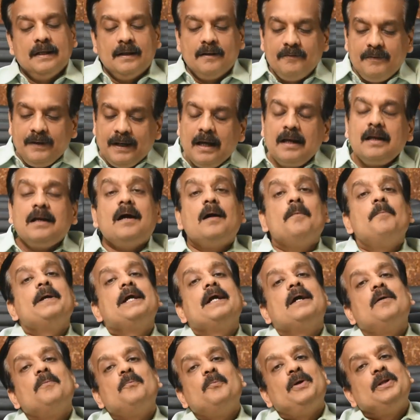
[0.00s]
We are
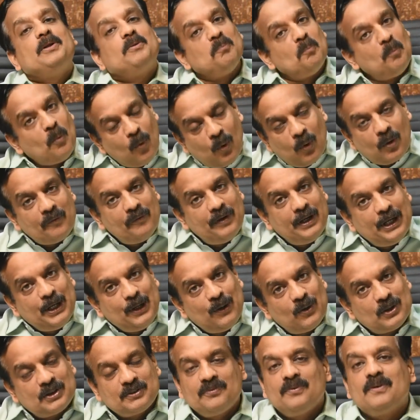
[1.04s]
coming up with more
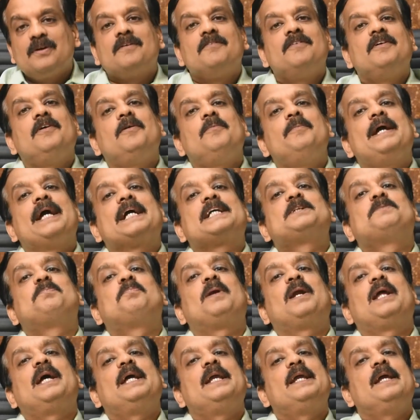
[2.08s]
videos where we will be
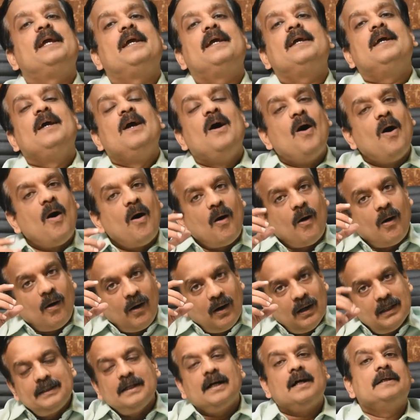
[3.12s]
explaining
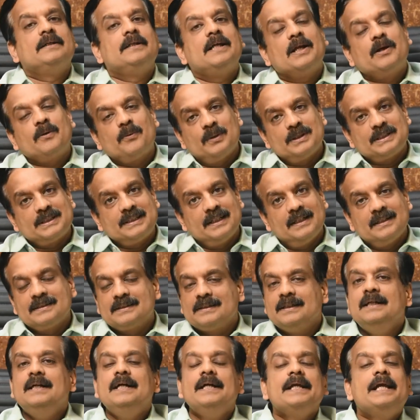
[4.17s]
all the other questions.
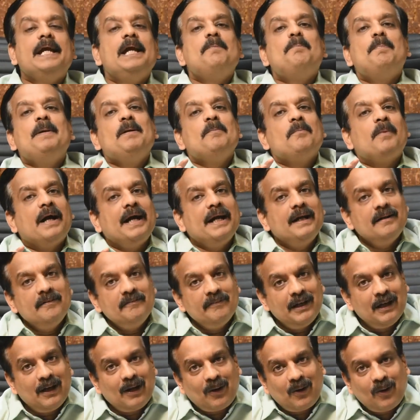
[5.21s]
Keep in mind,
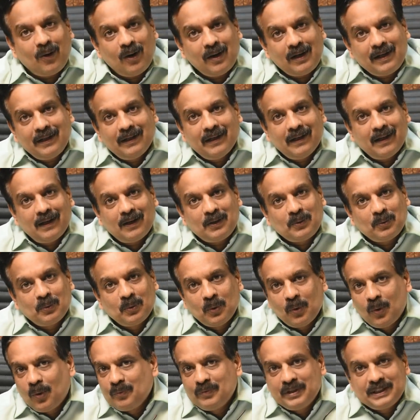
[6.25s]
we are not here to
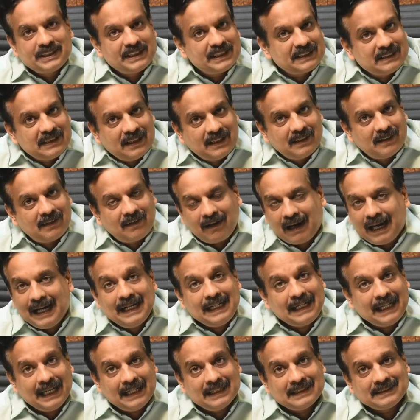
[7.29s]
know which is the
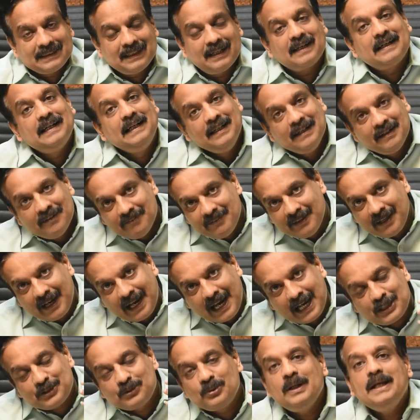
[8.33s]
right answer. We are
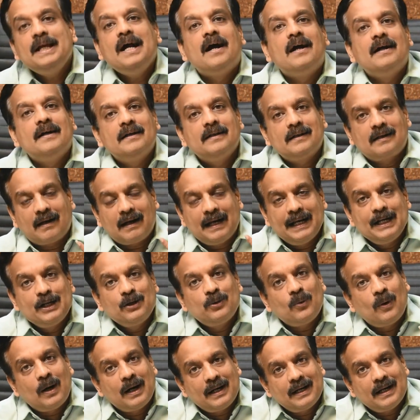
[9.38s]
actually trying
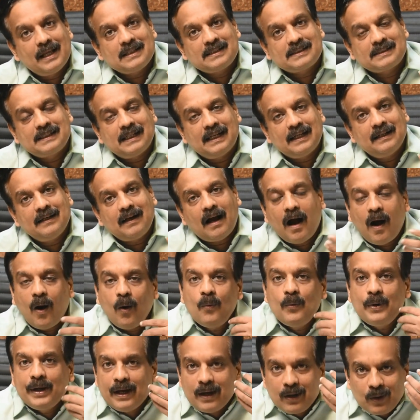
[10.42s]
to understand how
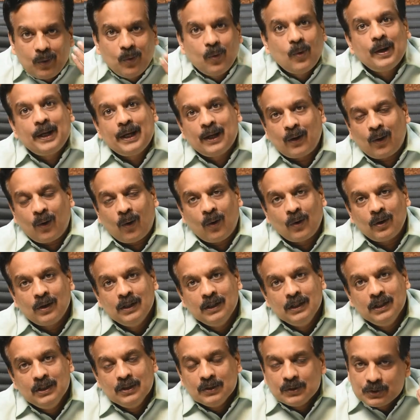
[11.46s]
we are going wrong.
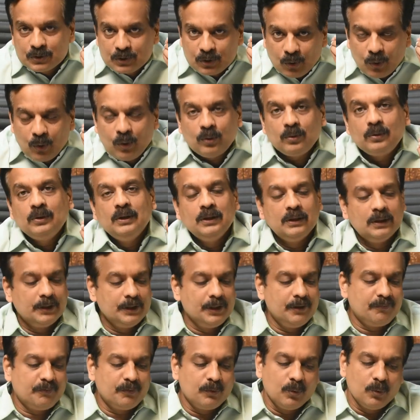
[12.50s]
So
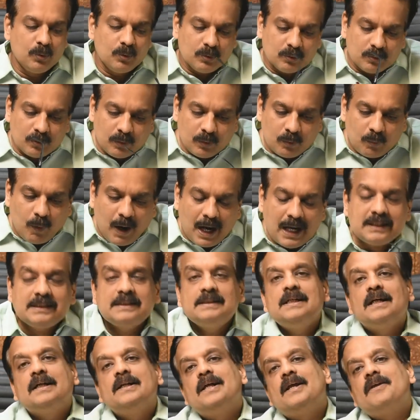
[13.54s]
if you watch
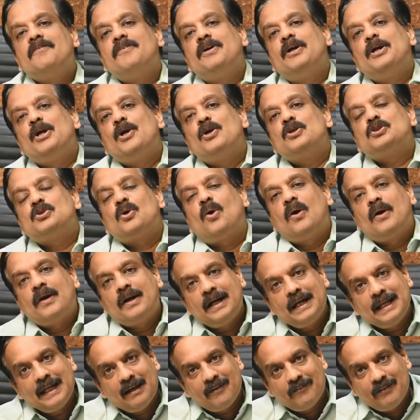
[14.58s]
the other videos
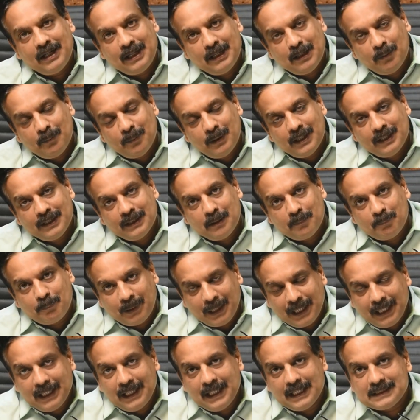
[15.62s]
already available in the
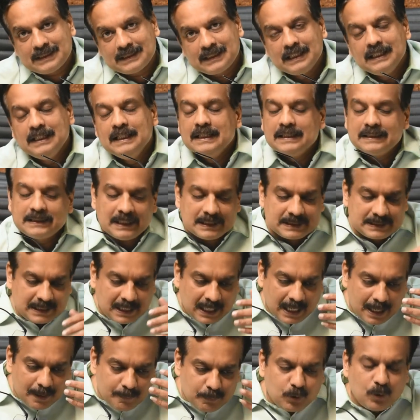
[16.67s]
playlist,
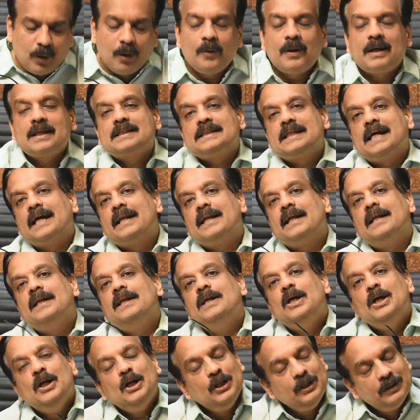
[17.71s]
subscribe to our channel.
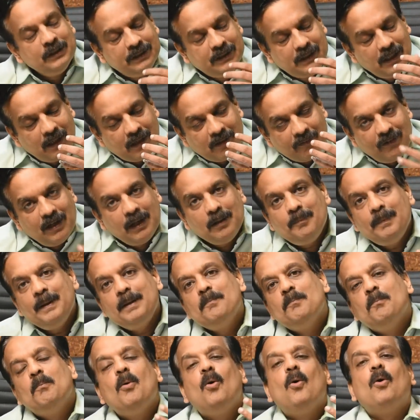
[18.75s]
There will be
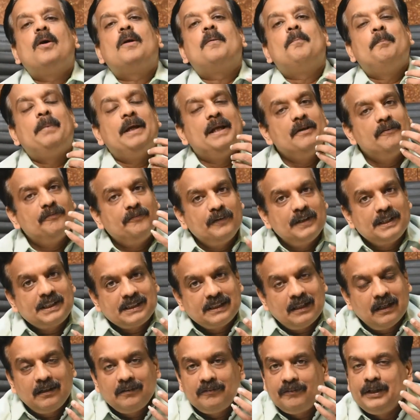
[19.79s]
more
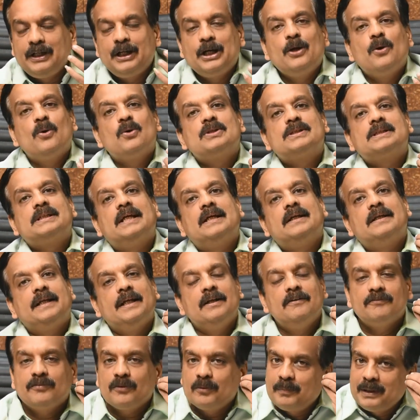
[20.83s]
beneficial videos and
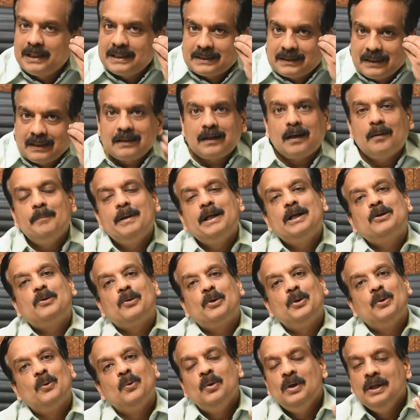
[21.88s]
information coming to
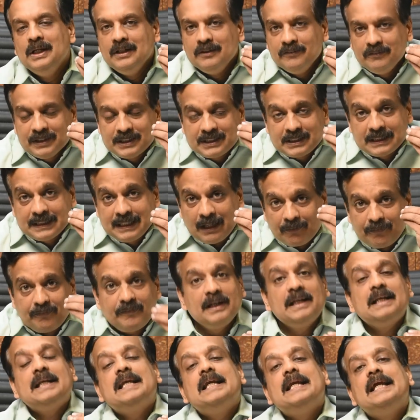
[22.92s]
you, which
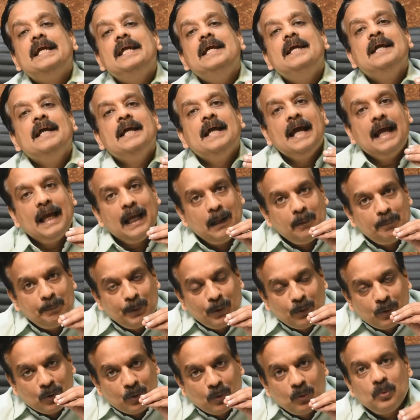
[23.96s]
definitely help
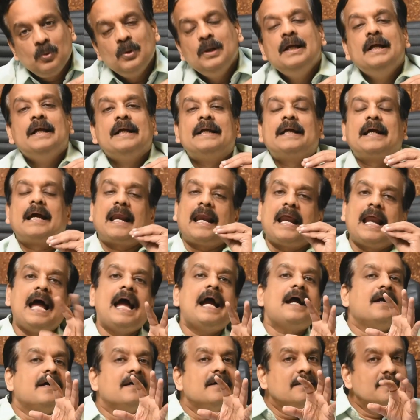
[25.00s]
you to
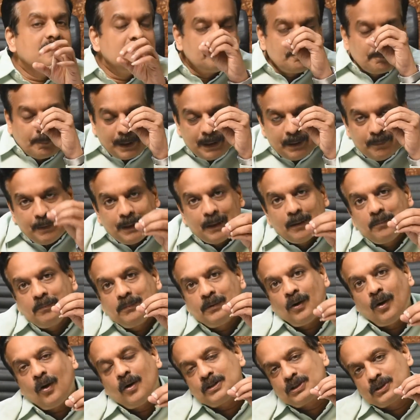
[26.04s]
crack premium
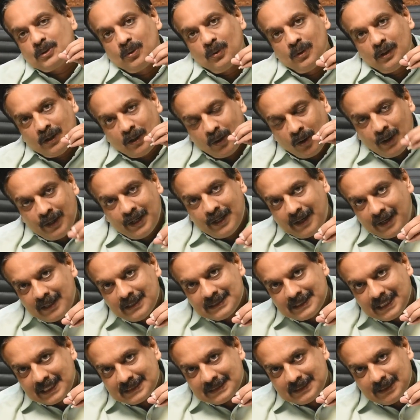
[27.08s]
law school law
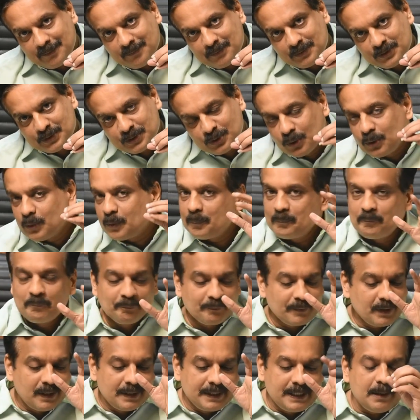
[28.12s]
entrance exams. So
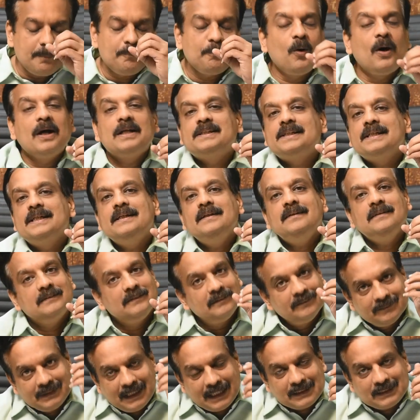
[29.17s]
keep watching.
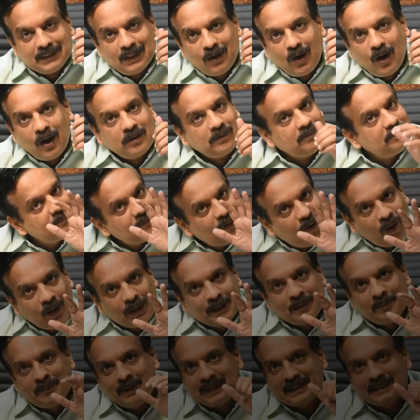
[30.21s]
Thanks a lot. All
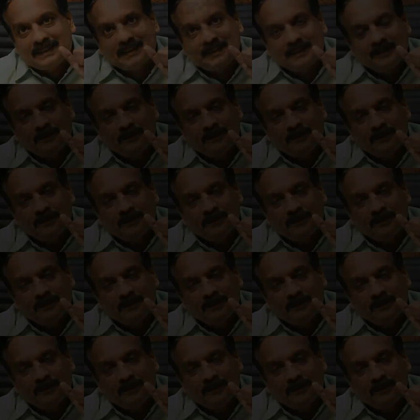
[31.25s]
the best.